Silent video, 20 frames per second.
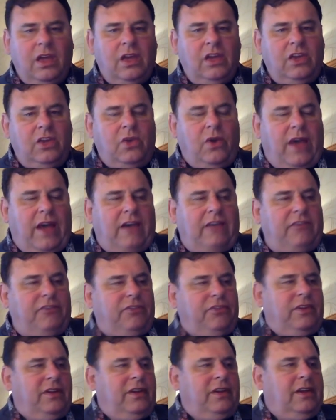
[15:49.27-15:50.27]
You
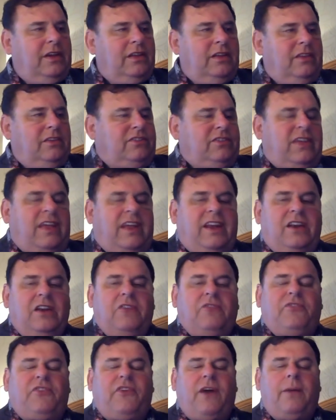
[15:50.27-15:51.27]
have a
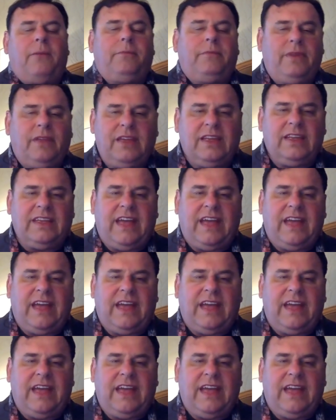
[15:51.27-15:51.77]
senator from